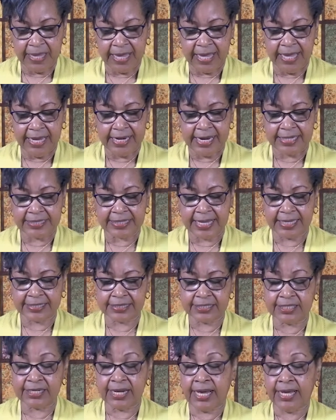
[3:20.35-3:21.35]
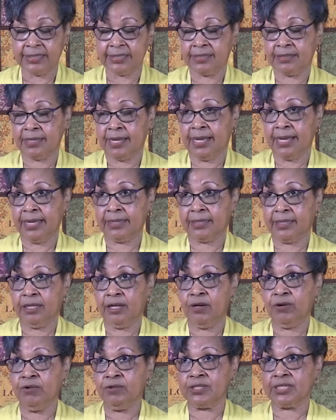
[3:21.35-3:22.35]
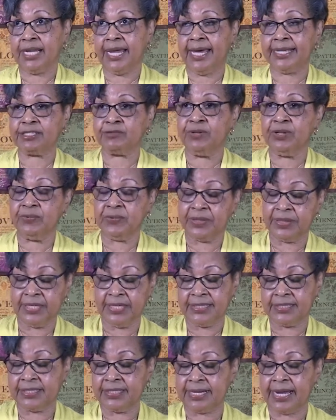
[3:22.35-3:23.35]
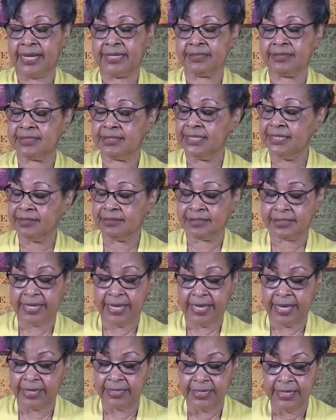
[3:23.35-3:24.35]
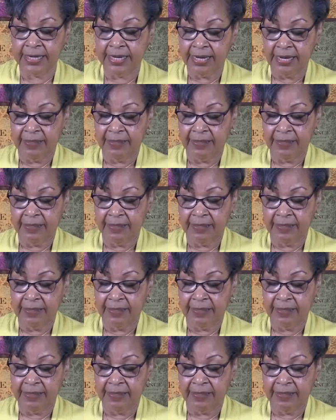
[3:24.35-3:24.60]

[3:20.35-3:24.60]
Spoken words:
And as I close last week with this, and I still say it,